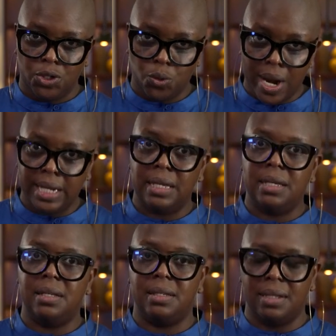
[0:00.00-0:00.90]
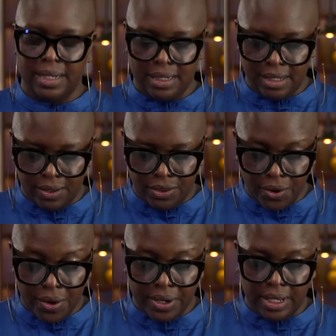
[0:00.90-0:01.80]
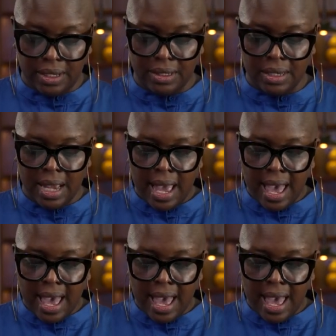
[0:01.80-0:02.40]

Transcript: twenties and nineteen thirties